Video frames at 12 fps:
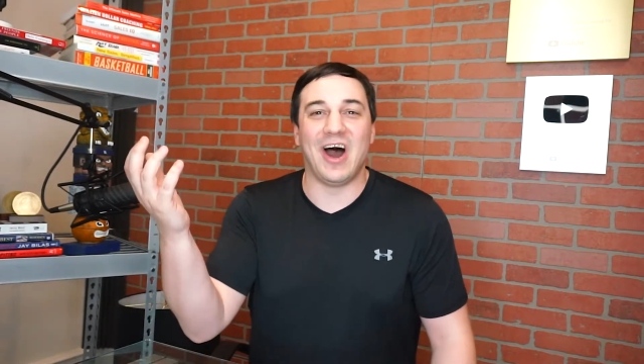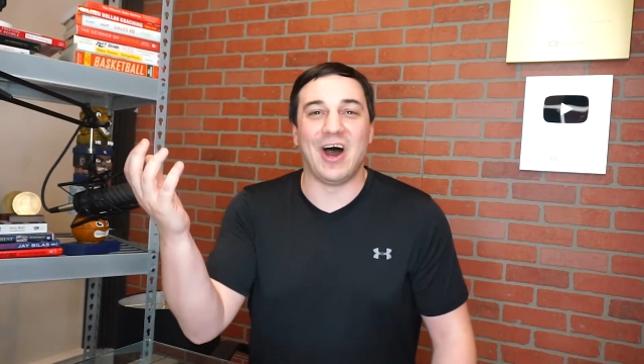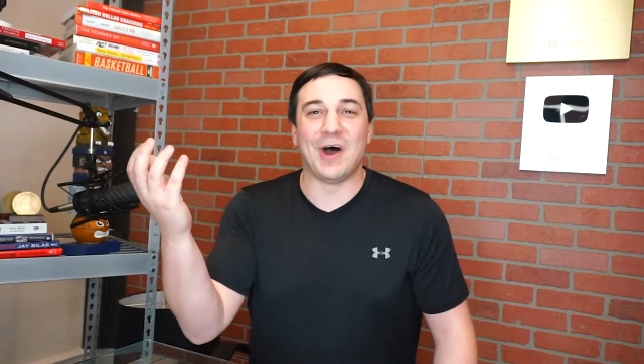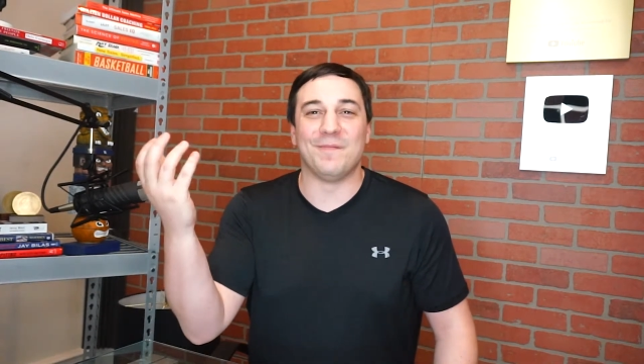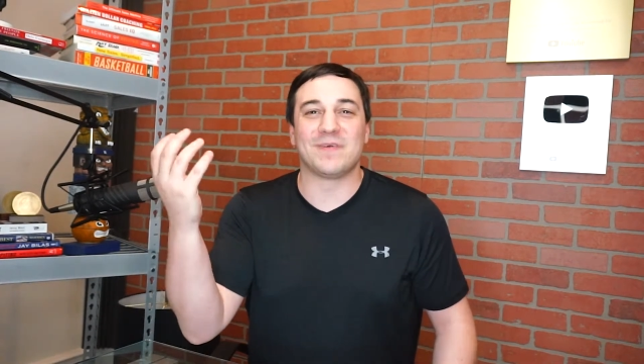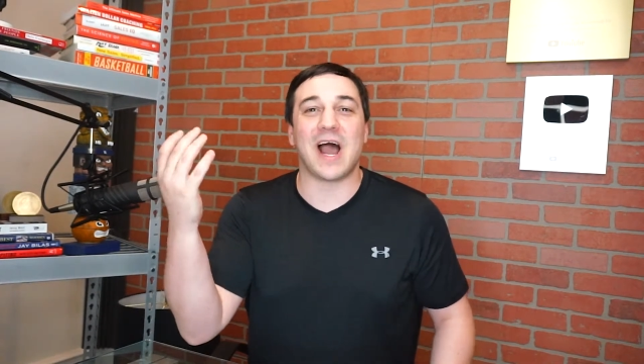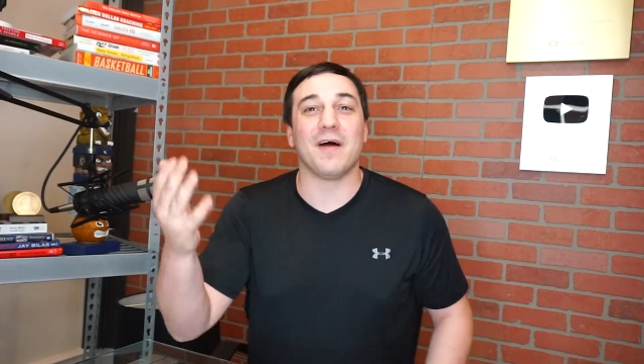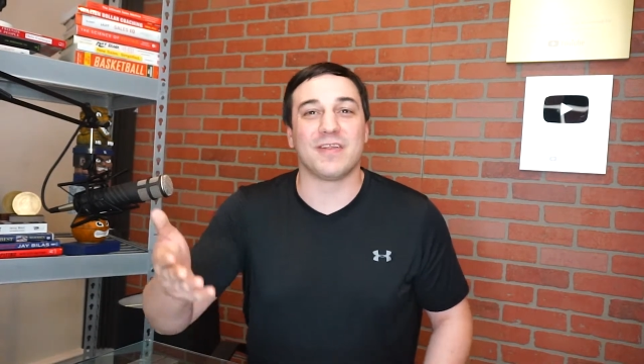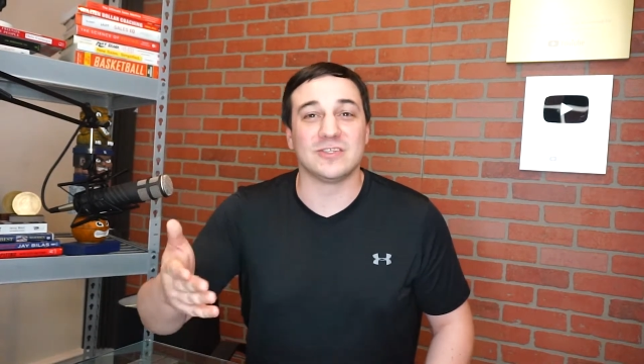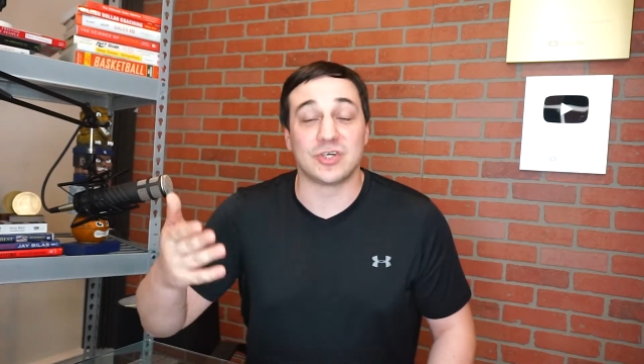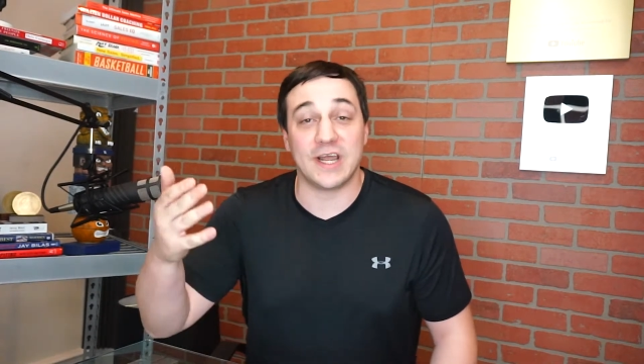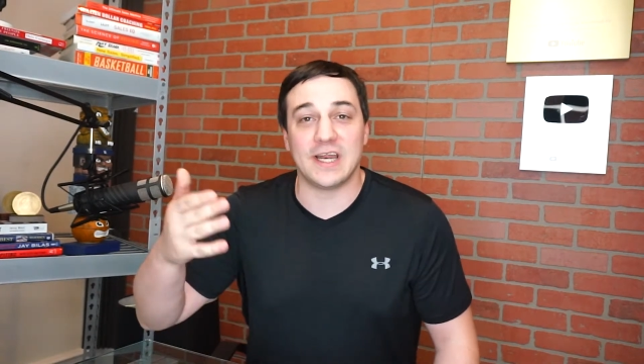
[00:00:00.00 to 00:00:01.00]
uh,
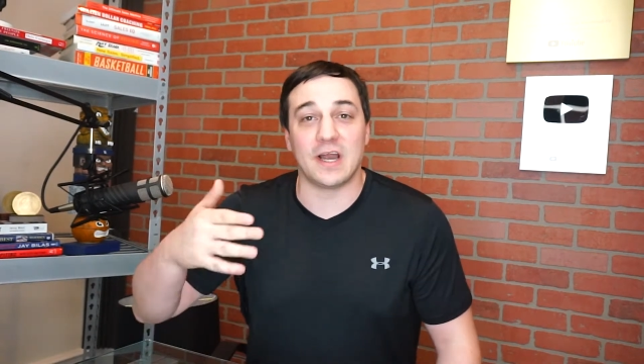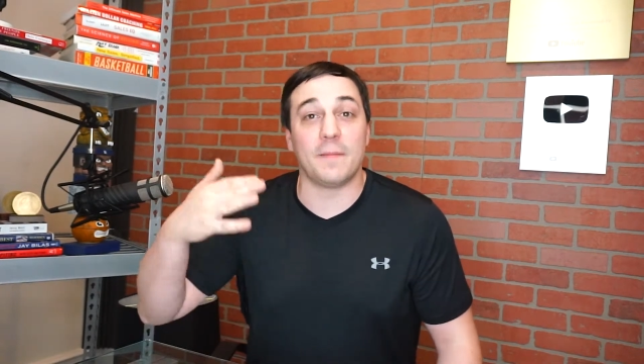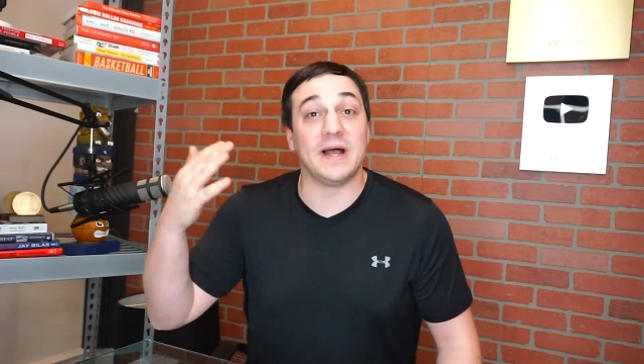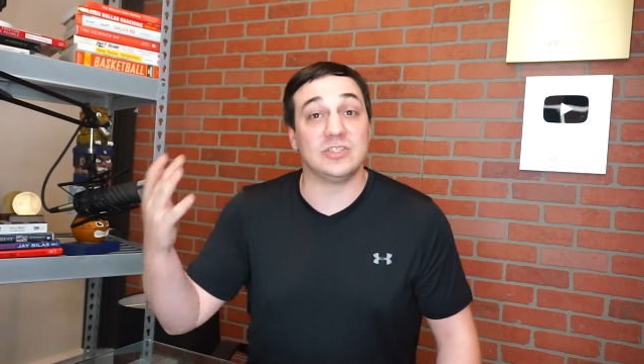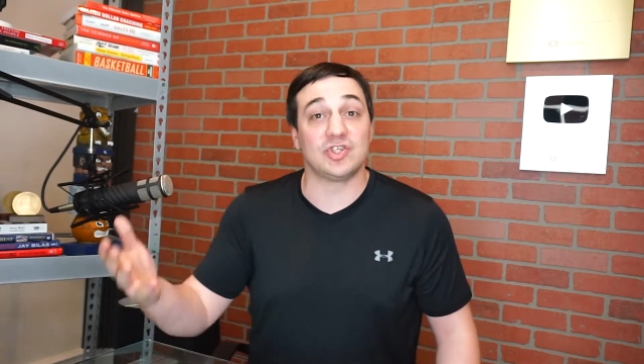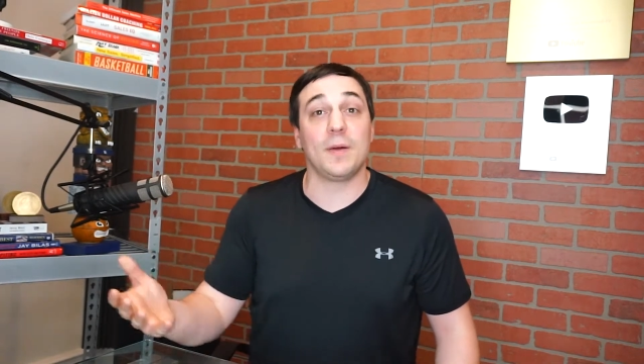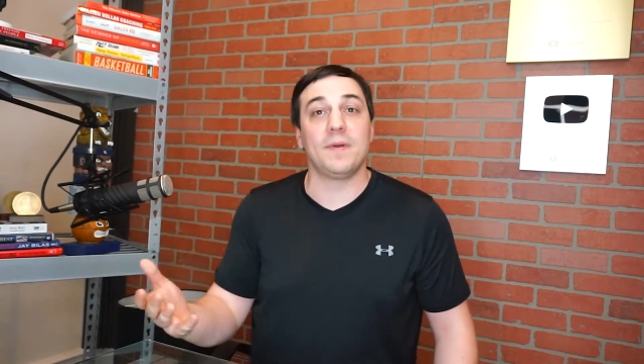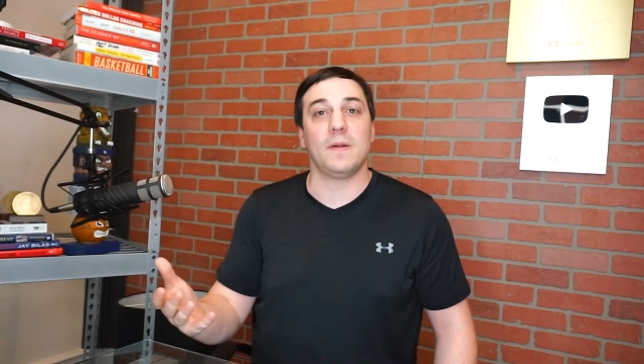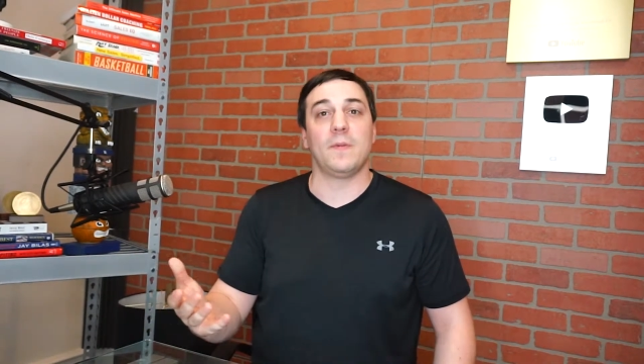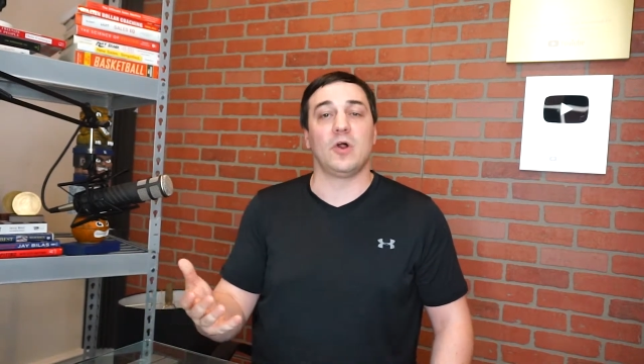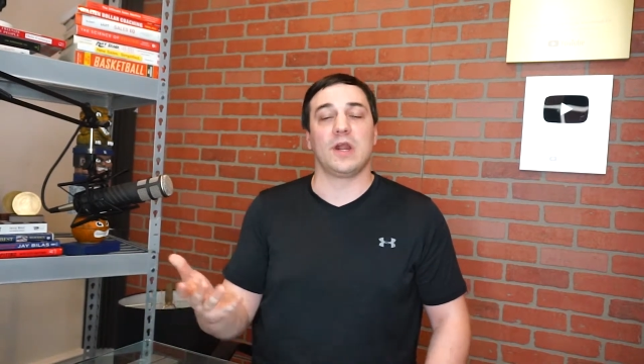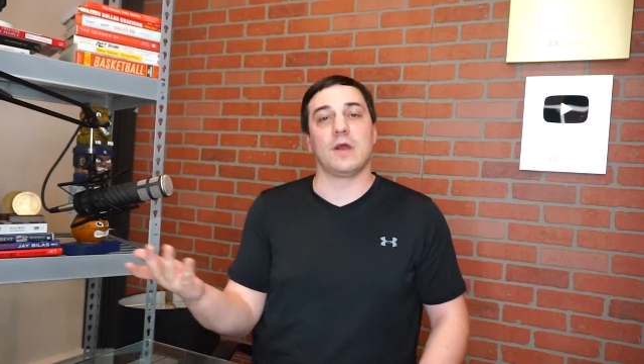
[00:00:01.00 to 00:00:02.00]
concentrating on my jumping
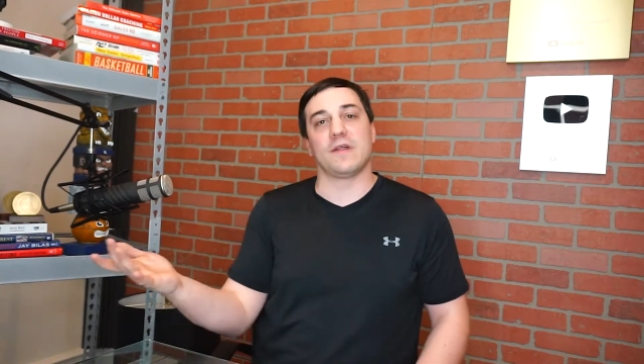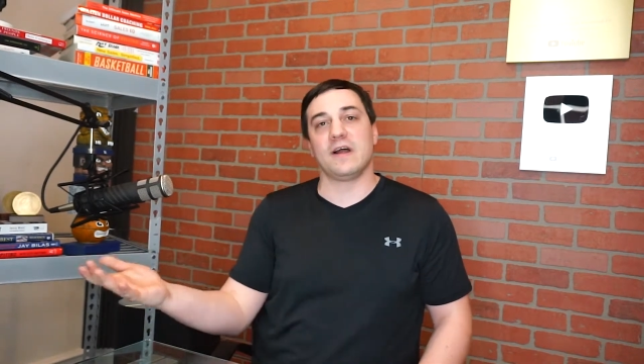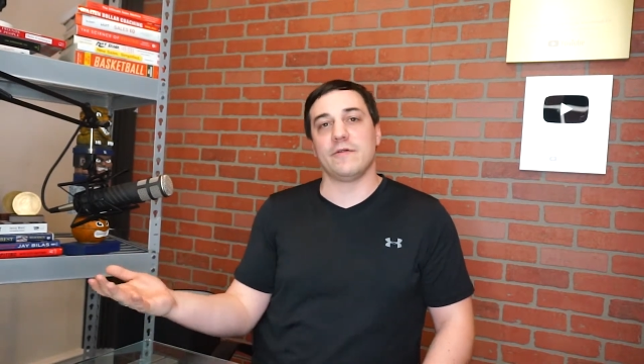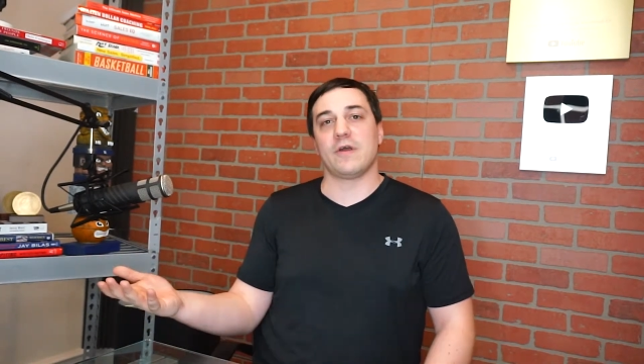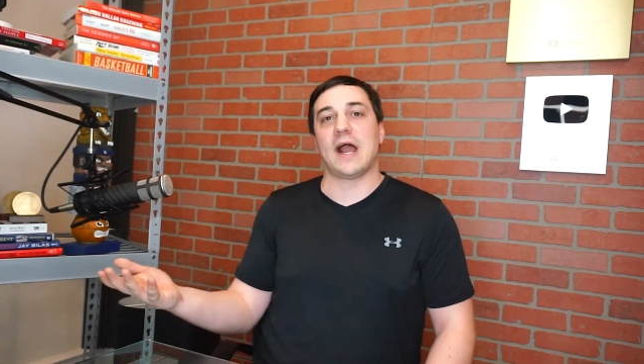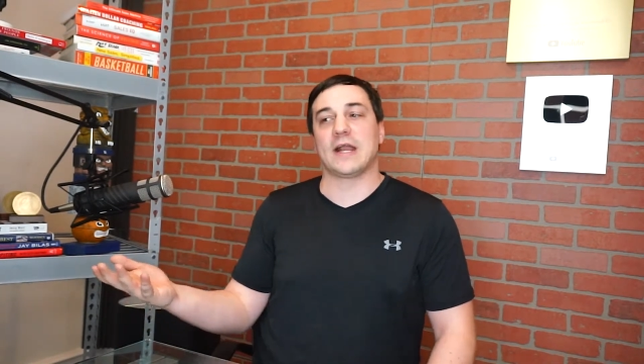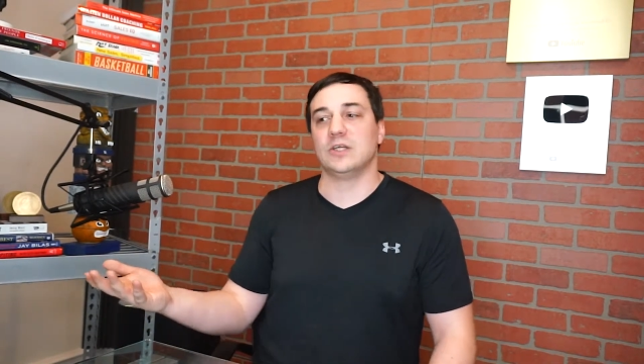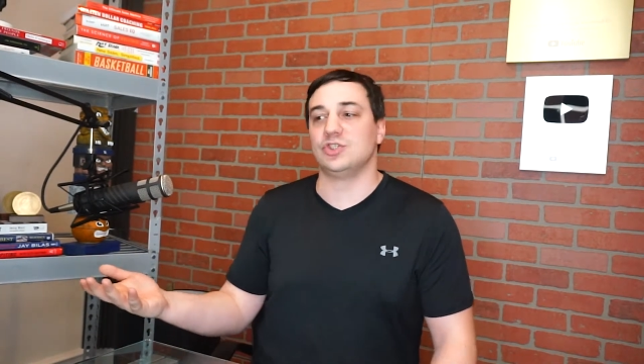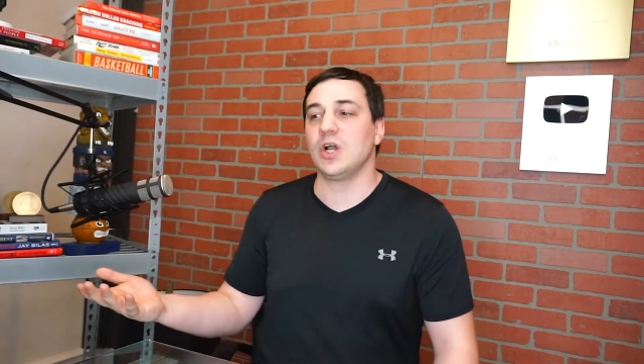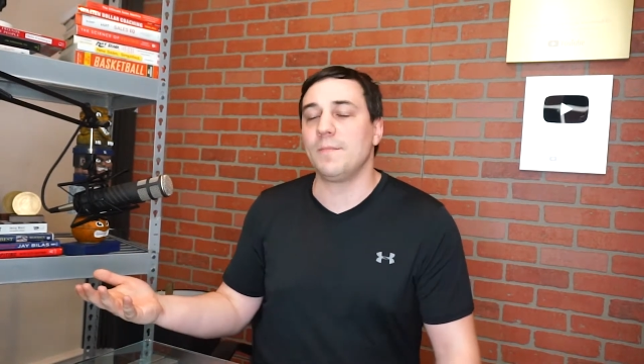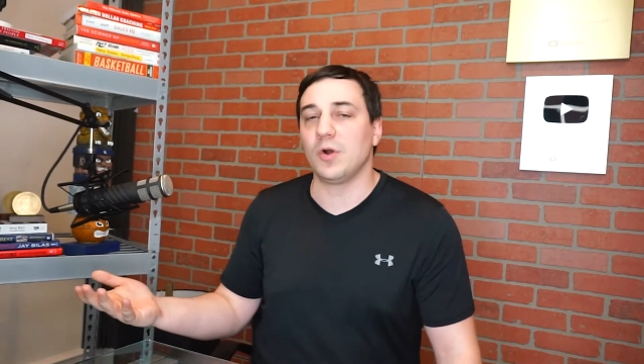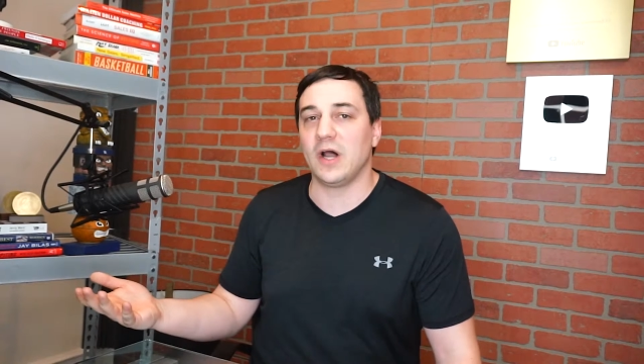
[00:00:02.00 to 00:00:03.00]
ability because I, I could
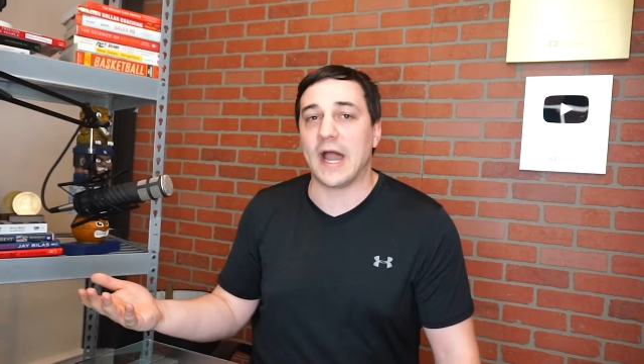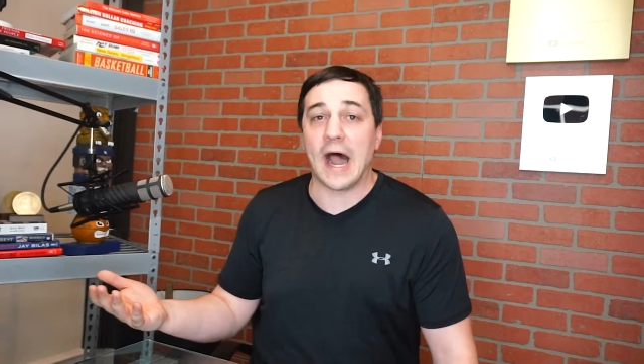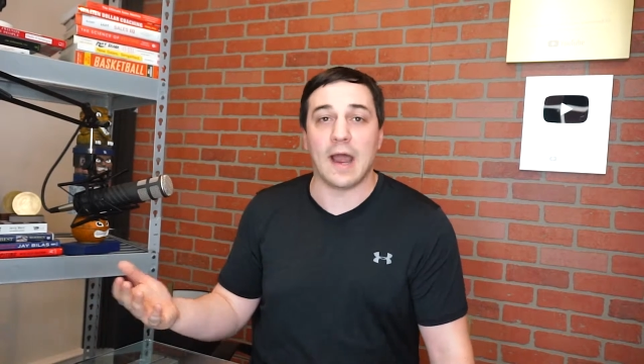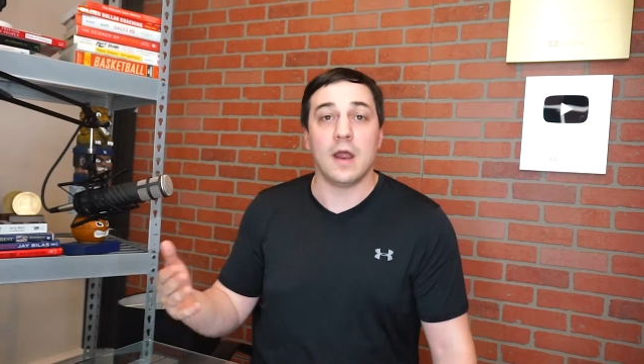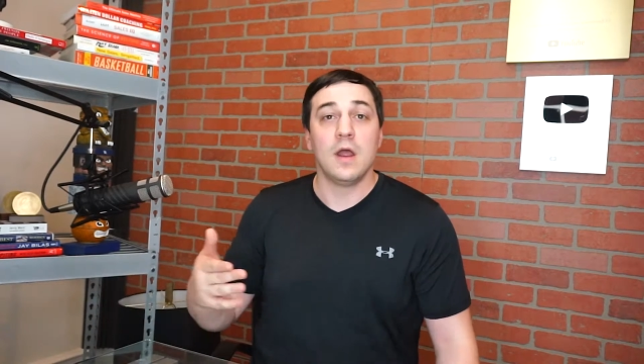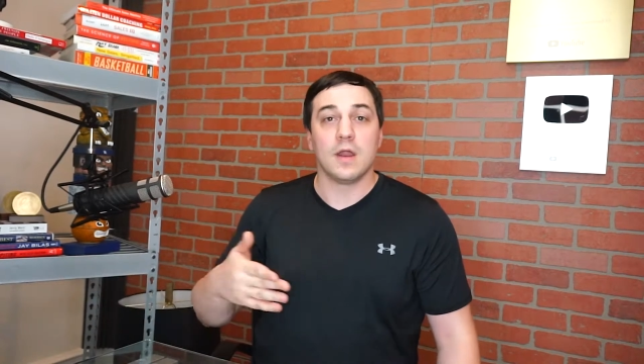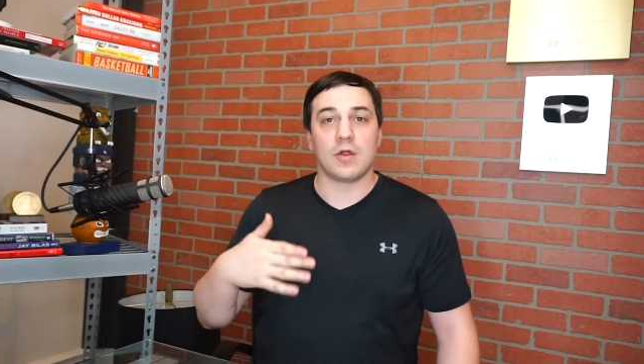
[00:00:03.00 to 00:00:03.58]
jump really high.